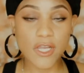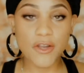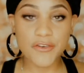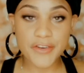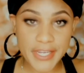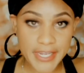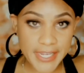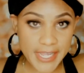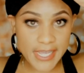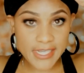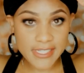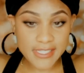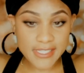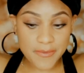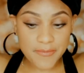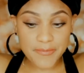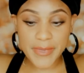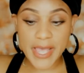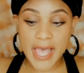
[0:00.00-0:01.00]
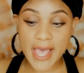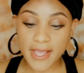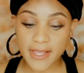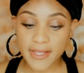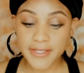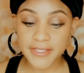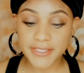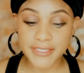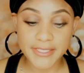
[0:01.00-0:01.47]
all right guys i'm
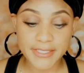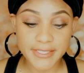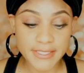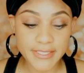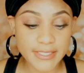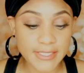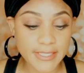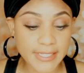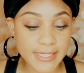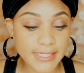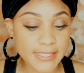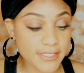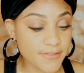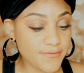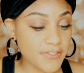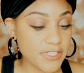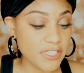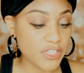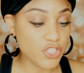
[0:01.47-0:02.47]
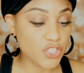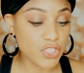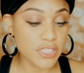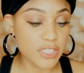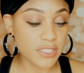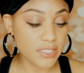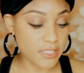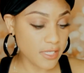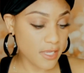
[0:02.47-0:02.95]
back let's finish
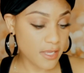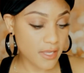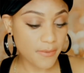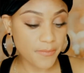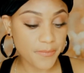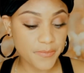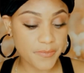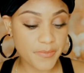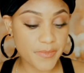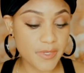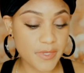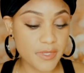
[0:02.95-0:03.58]
this up